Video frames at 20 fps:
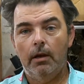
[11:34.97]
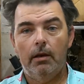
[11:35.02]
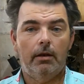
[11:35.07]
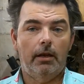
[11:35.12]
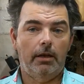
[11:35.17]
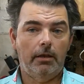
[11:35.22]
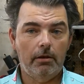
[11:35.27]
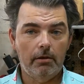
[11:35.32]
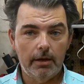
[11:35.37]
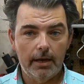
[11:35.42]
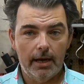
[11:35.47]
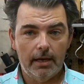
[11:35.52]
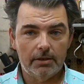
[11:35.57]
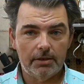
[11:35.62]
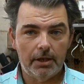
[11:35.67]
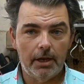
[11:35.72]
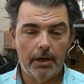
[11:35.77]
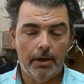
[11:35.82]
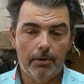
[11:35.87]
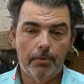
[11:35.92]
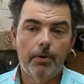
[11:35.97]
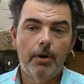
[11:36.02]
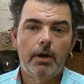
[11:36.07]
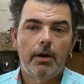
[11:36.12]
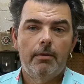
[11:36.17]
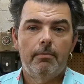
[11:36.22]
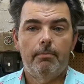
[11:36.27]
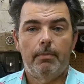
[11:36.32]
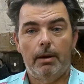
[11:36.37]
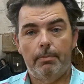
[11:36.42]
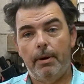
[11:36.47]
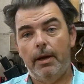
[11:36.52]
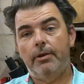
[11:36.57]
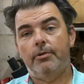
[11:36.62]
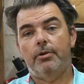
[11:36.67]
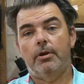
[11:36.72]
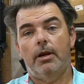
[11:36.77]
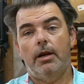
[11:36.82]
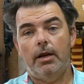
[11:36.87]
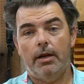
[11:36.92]
Now, you guys know my
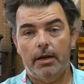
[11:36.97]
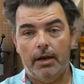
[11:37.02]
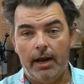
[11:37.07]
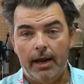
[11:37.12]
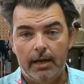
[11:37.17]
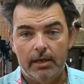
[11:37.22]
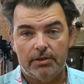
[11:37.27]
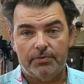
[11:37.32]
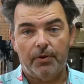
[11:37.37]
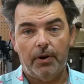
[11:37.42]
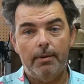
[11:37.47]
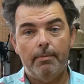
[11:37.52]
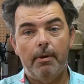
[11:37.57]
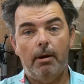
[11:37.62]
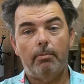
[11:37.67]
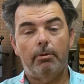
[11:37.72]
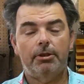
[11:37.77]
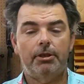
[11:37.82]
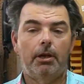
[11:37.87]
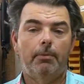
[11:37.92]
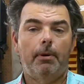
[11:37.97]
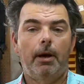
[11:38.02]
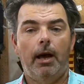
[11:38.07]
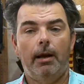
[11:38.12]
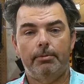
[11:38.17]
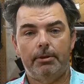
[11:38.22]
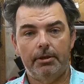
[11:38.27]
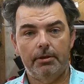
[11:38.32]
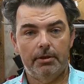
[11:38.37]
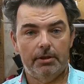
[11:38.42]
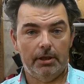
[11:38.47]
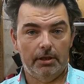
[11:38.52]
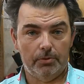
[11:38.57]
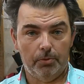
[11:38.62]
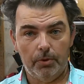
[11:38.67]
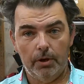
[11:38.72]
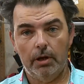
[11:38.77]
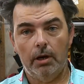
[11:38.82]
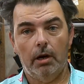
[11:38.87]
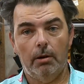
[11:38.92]
Patreon has free membership options. It's
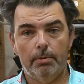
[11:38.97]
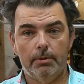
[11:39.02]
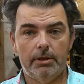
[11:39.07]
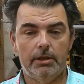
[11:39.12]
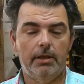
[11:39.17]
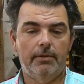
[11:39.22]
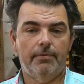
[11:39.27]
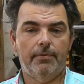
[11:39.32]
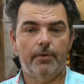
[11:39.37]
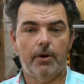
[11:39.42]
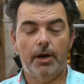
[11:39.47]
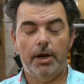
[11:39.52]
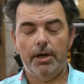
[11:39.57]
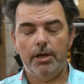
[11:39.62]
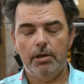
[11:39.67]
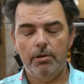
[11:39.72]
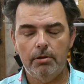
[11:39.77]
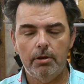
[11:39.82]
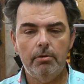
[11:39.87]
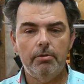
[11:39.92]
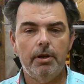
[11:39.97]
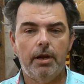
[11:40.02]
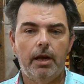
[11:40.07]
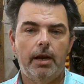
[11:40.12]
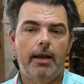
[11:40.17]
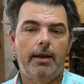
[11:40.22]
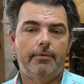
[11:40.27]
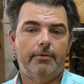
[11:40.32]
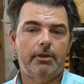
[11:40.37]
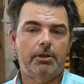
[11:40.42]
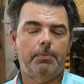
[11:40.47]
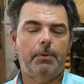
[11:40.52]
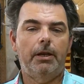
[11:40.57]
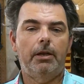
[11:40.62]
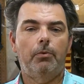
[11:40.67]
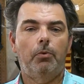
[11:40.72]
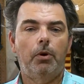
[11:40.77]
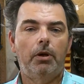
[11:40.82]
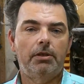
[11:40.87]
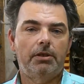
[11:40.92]
100% free. You do not have to
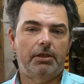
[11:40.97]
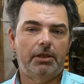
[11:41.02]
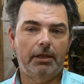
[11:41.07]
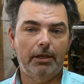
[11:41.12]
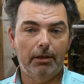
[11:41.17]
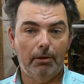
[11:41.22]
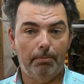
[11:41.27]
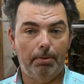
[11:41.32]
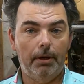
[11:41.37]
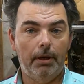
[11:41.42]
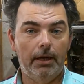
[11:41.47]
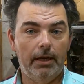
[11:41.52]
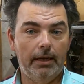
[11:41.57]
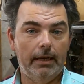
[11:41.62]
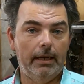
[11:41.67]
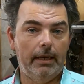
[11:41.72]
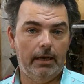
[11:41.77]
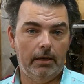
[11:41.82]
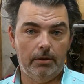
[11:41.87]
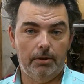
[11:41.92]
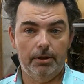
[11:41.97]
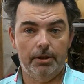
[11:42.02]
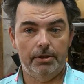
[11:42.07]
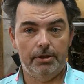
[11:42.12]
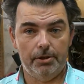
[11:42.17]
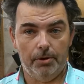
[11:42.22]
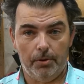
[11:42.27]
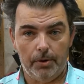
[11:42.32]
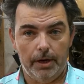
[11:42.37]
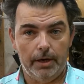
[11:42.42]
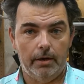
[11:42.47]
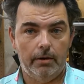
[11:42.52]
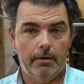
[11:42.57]
spend one single plug nickel to join.